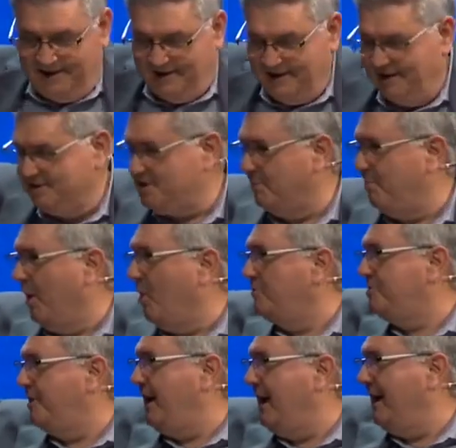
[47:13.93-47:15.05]
And suppose
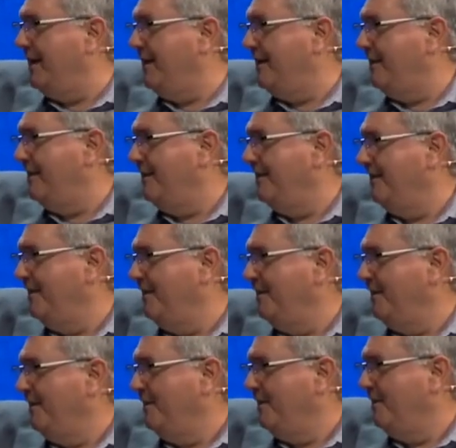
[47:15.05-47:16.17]
you get it,
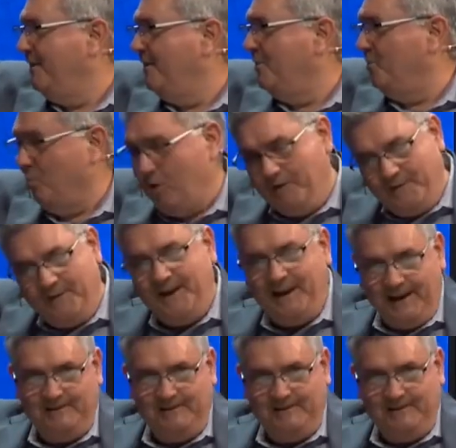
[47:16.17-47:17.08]
what then?